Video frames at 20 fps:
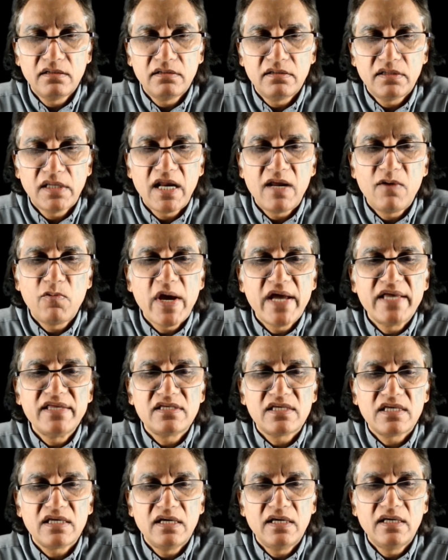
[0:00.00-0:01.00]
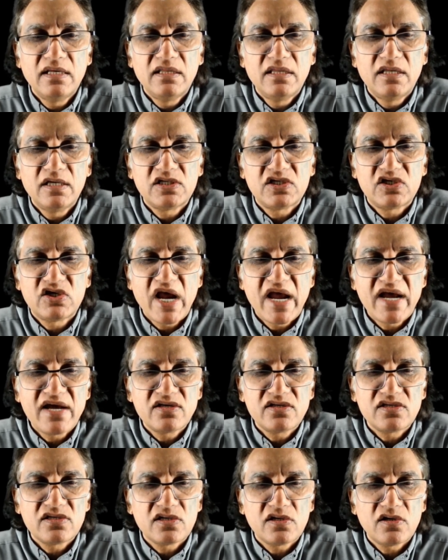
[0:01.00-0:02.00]
Then he went in the
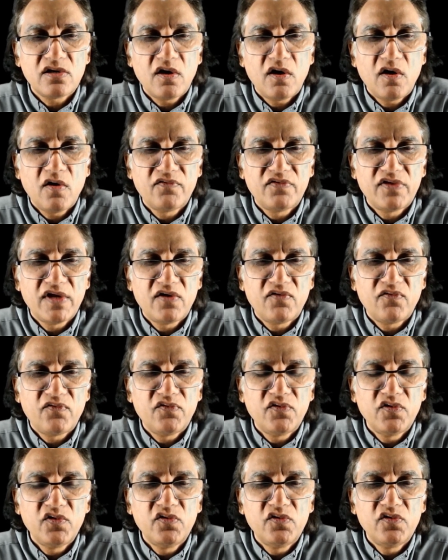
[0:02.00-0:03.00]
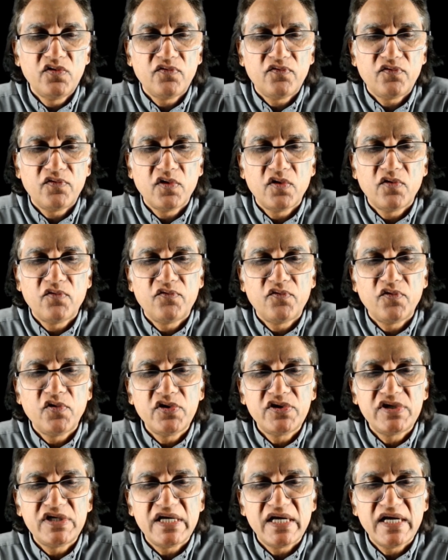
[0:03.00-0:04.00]
strength of that food for
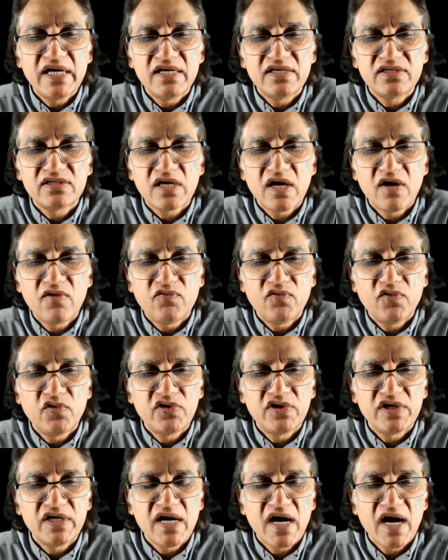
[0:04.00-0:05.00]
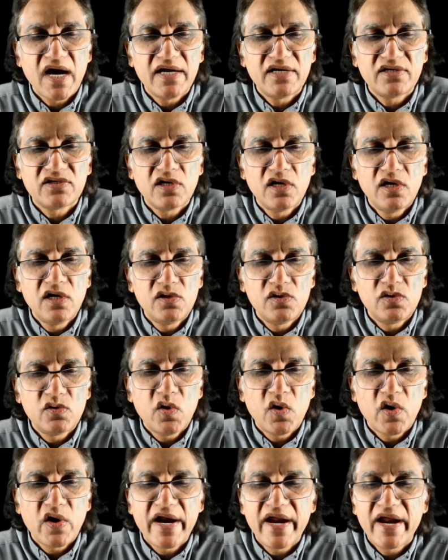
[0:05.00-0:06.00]
40 days and 40 nights to
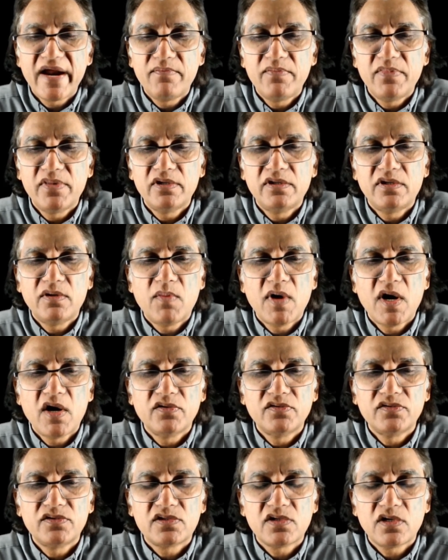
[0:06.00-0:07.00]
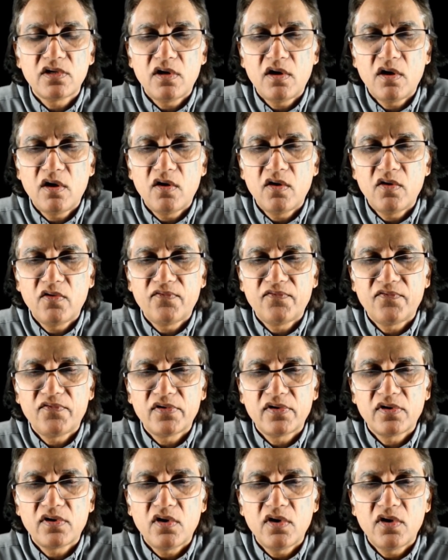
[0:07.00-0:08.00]
Horeb, the mount of
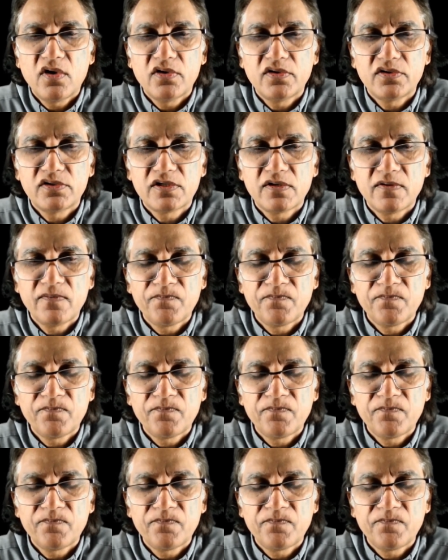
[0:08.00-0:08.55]
God.